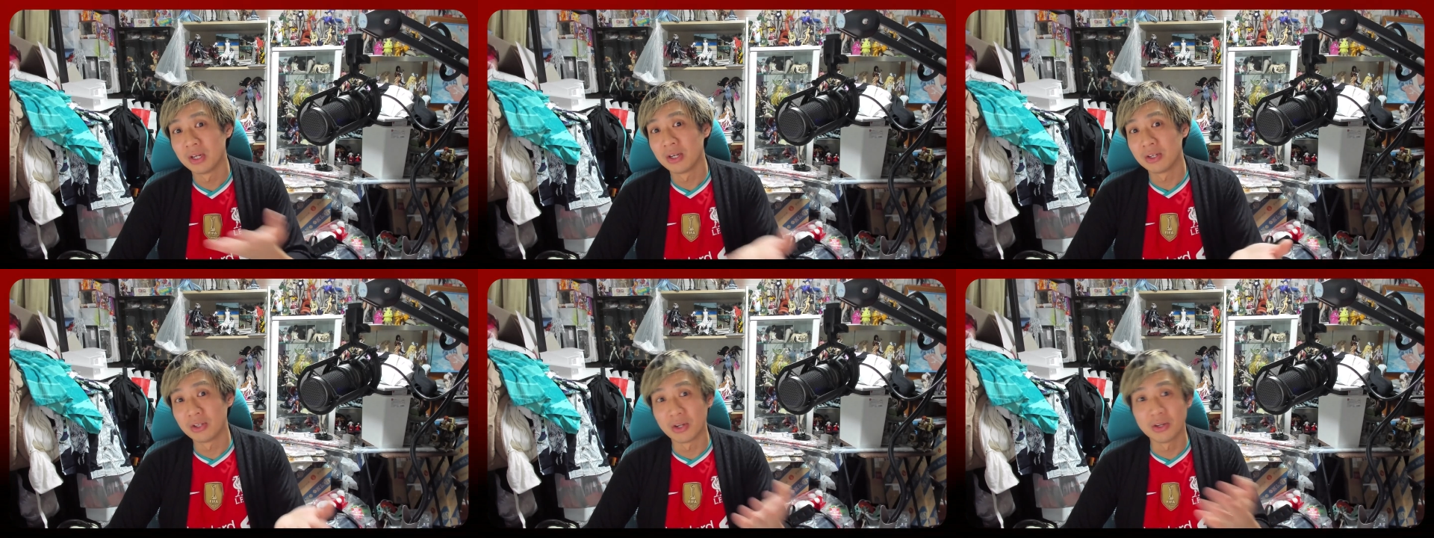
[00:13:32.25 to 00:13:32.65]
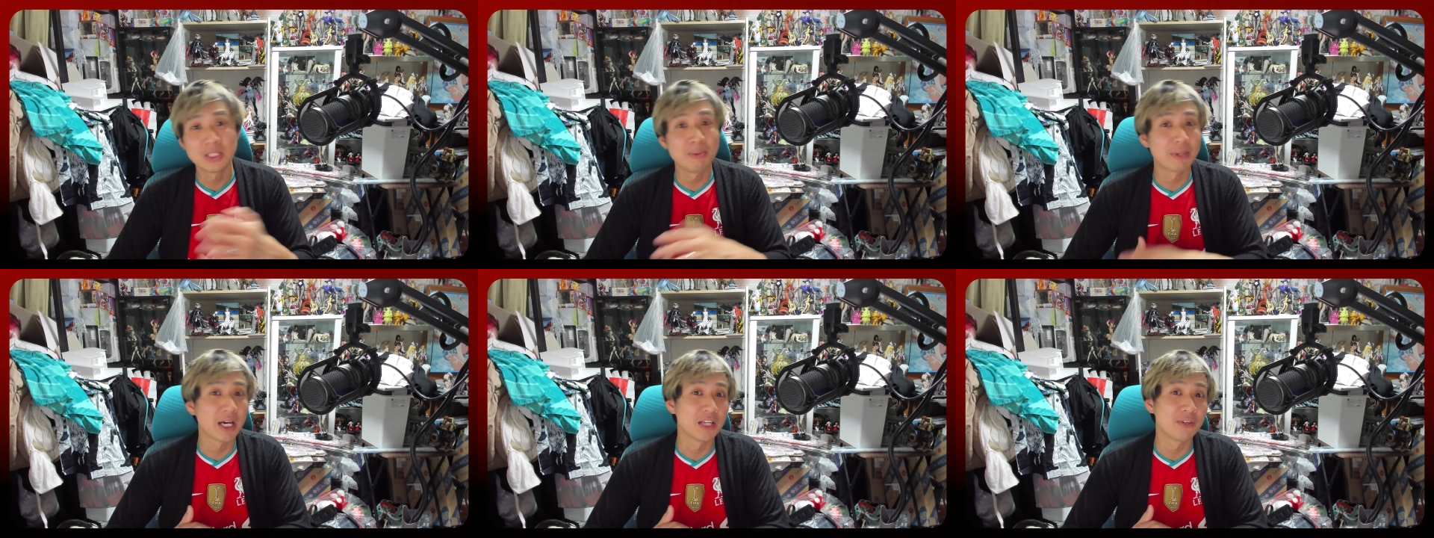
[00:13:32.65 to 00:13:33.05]

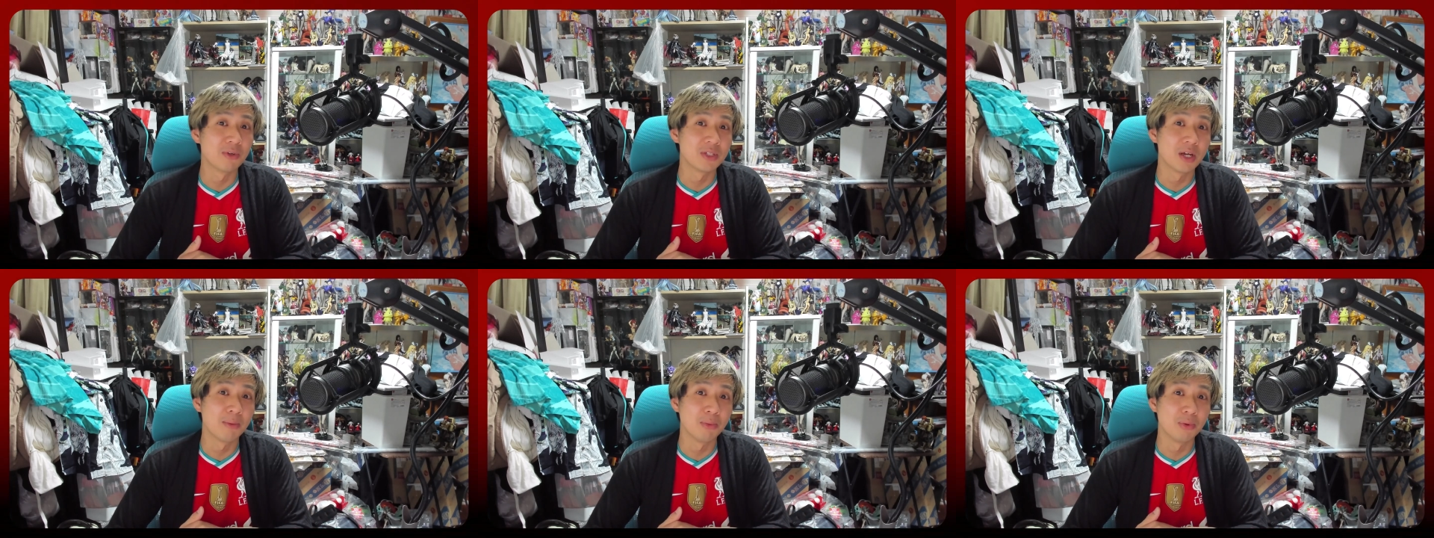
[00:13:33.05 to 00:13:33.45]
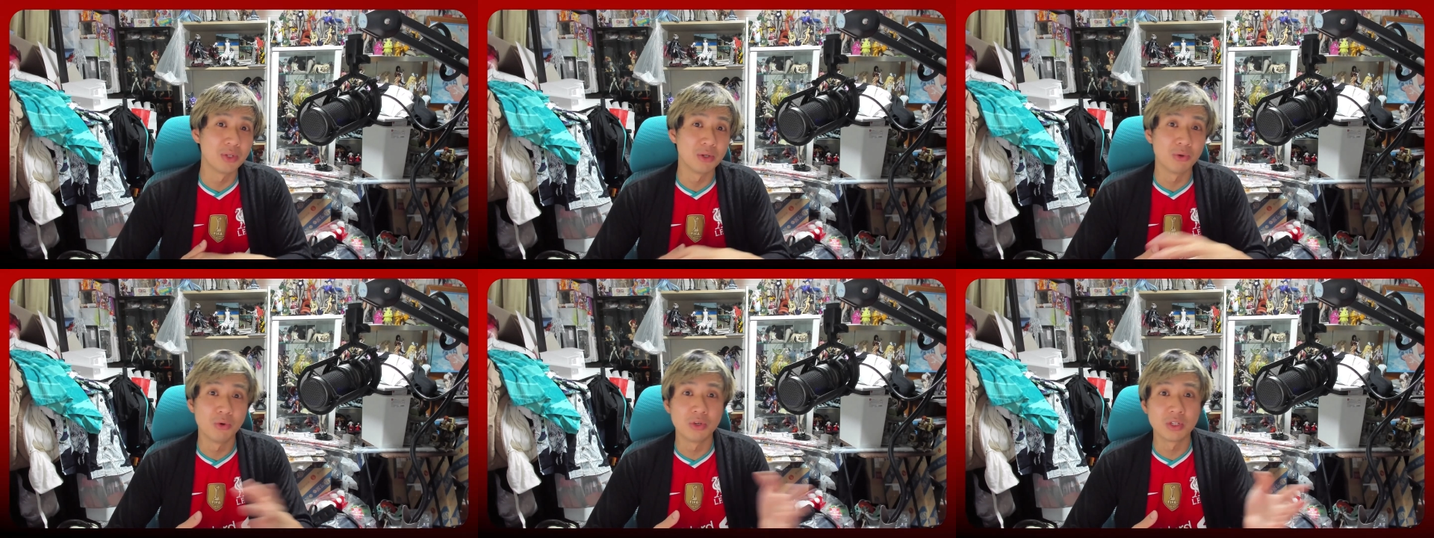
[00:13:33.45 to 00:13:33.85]
Tsimikas, for example, so he
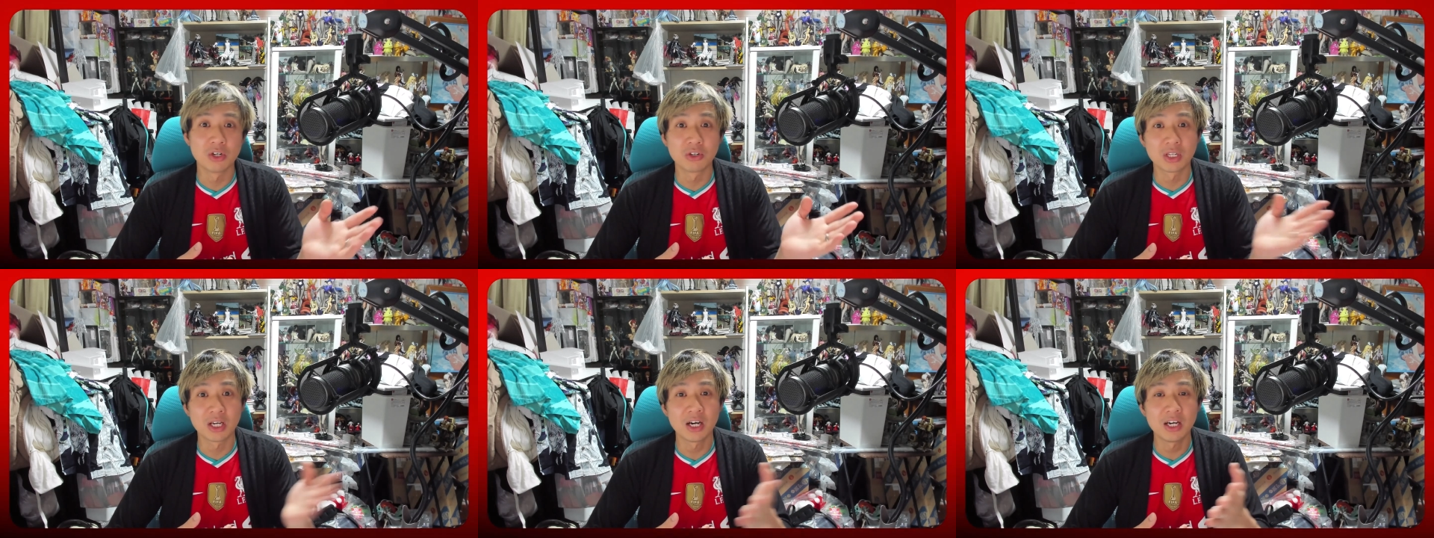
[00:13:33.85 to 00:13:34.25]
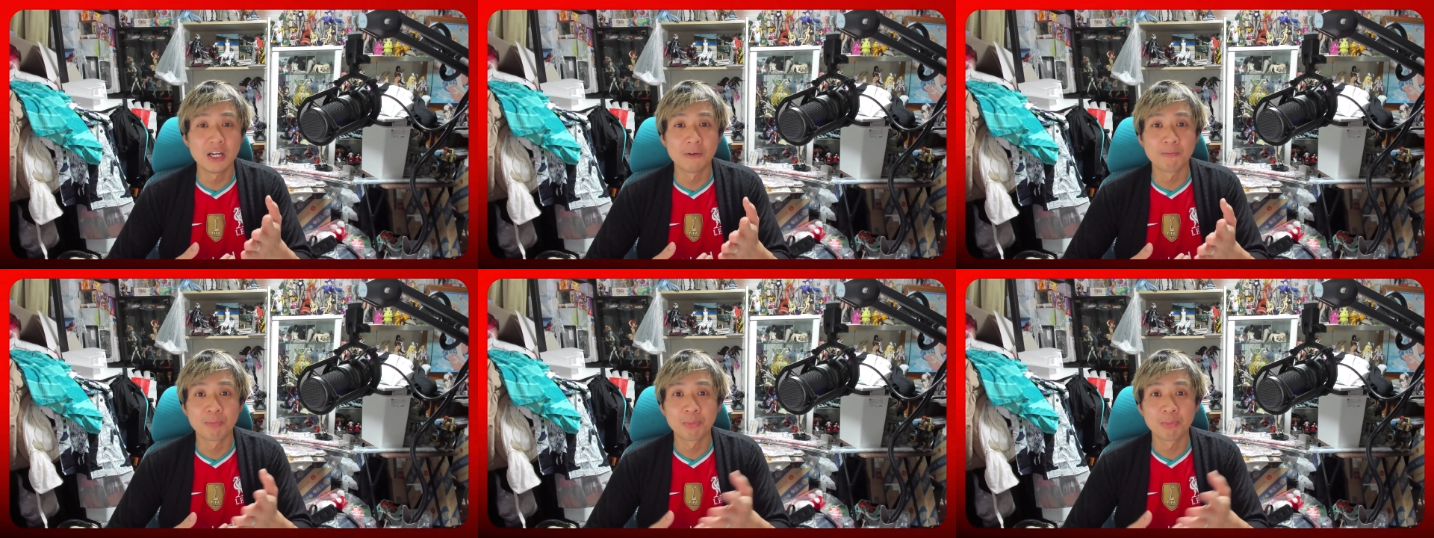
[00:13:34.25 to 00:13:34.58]
always look to cut in.